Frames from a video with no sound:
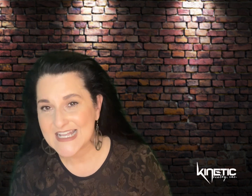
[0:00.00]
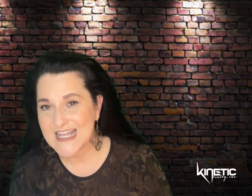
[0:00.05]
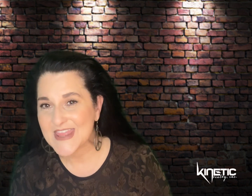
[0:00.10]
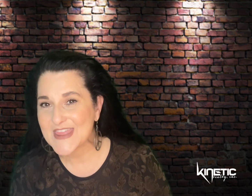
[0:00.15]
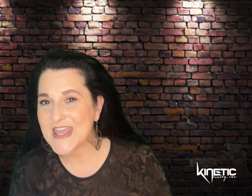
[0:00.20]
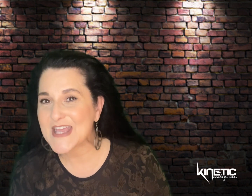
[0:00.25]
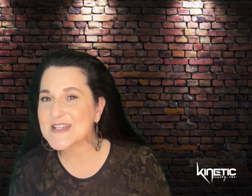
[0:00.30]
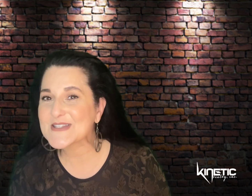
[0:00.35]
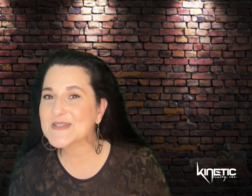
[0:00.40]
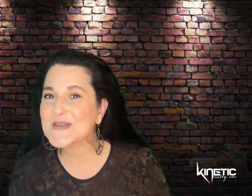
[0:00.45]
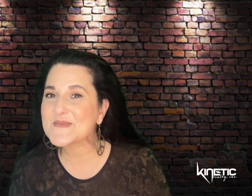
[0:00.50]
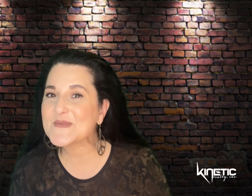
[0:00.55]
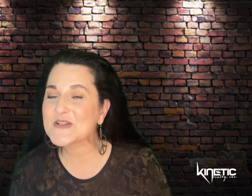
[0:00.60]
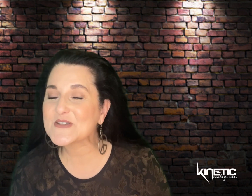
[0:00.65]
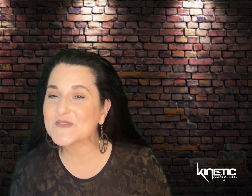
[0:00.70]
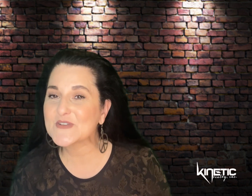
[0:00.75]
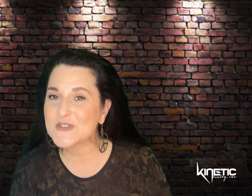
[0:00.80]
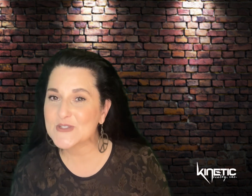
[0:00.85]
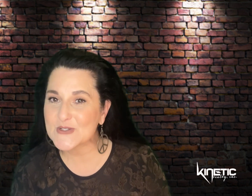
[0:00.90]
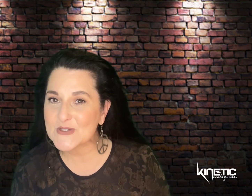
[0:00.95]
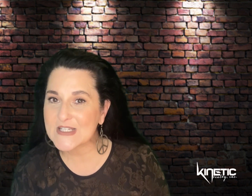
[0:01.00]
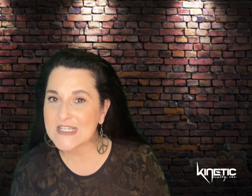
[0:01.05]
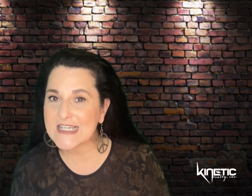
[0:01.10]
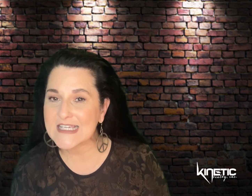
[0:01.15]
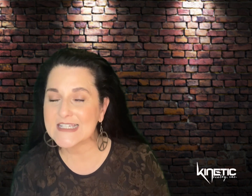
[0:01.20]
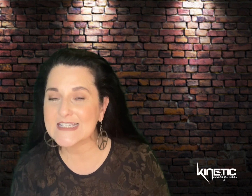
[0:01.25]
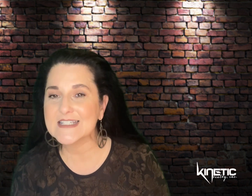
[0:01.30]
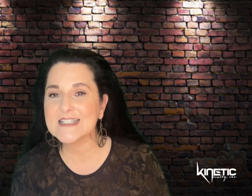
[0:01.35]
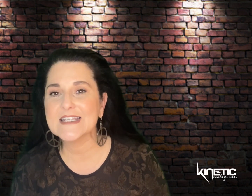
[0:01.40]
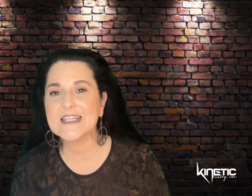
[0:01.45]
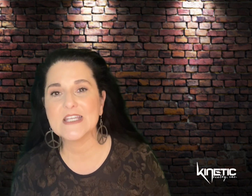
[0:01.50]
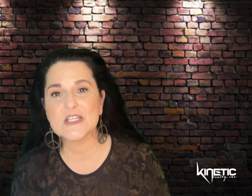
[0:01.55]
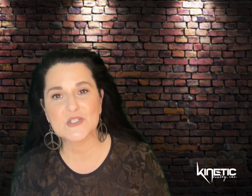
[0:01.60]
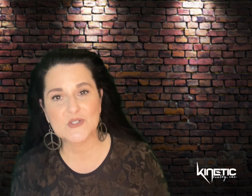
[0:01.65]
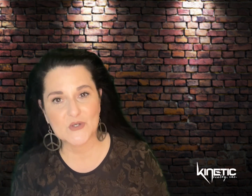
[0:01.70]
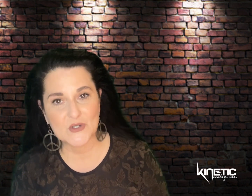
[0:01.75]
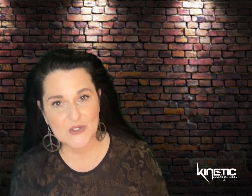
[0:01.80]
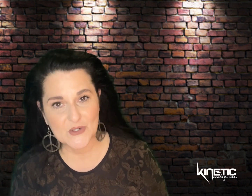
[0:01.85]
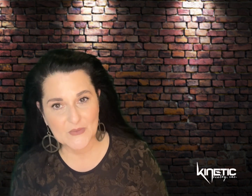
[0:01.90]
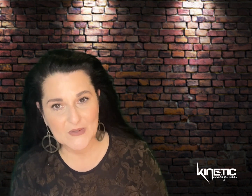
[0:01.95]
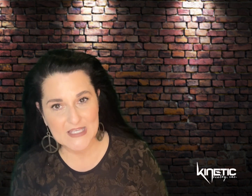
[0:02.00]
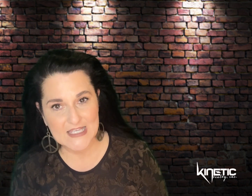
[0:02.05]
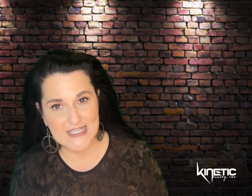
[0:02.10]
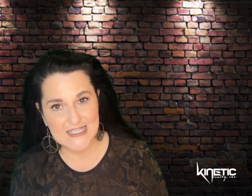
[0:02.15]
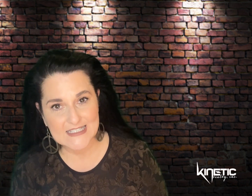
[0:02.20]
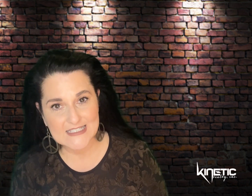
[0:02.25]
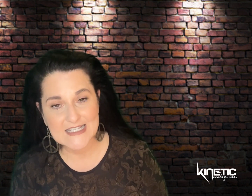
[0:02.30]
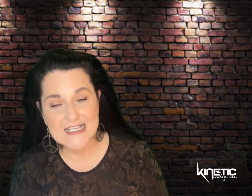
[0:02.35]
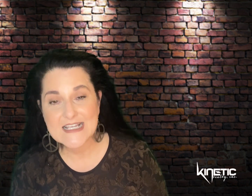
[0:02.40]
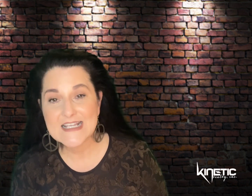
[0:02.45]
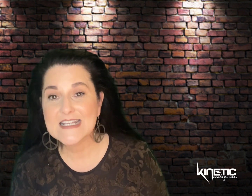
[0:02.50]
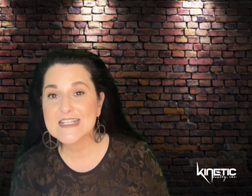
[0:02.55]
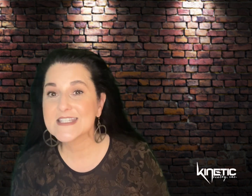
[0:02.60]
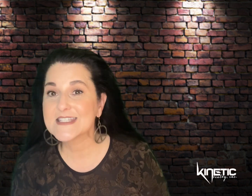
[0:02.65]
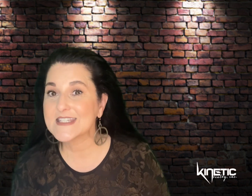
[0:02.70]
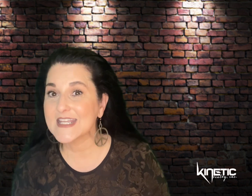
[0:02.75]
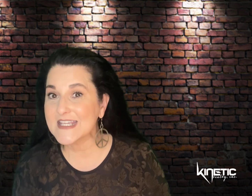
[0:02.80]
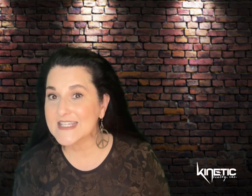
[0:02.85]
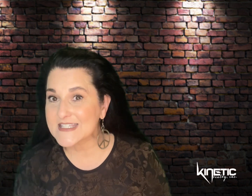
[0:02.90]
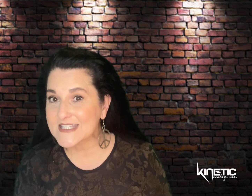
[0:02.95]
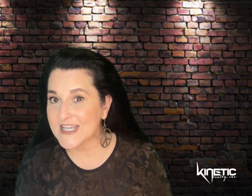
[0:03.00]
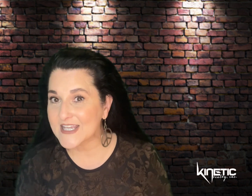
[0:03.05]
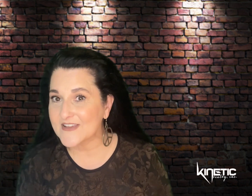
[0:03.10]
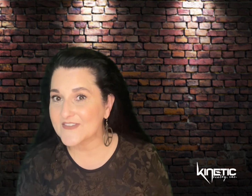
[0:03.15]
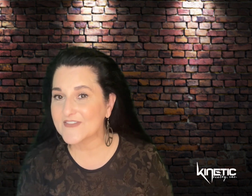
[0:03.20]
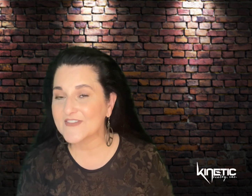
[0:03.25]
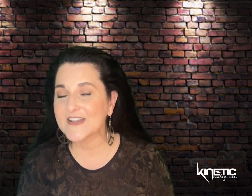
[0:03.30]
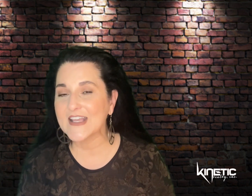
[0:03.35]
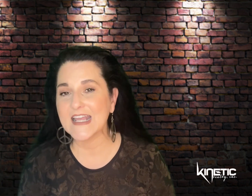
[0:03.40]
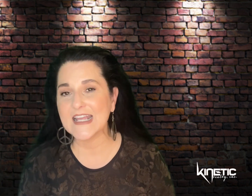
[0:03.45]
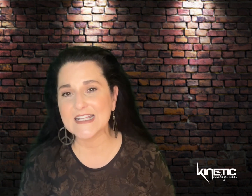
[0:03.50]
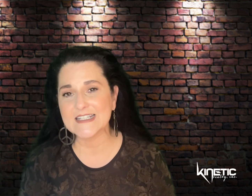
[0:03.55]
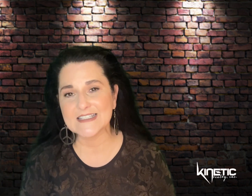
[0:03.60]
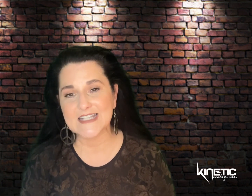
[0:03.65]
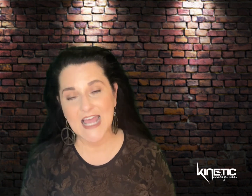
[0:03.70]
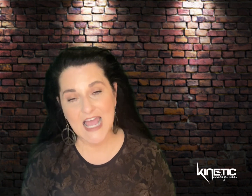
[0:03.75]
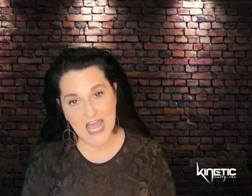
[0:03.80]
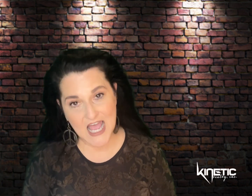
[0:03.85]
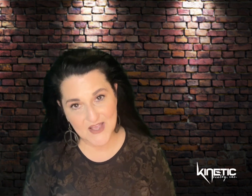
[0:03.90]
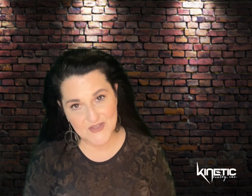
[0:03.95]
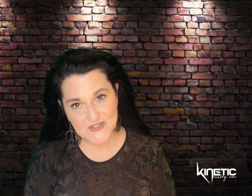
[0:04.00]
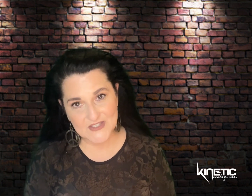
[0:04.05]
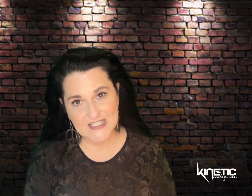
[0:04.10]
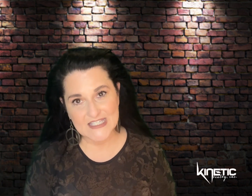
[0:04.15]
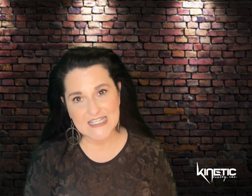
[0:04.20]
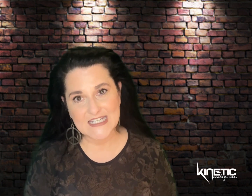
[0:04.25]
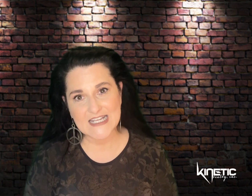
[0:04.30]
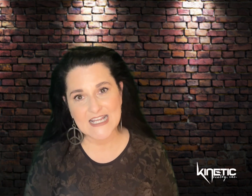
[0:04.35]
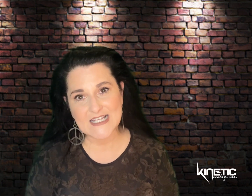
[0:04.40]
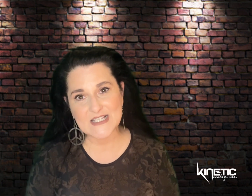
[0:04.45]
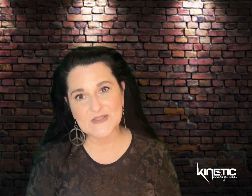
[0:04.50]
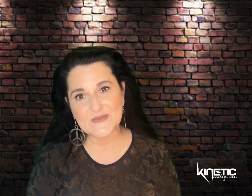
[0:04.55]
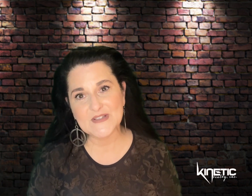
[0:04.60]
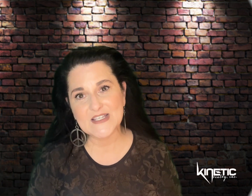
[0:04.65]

Thanks so much for tuning in. Enjoy your weekend. Stay safe, and I'll see you next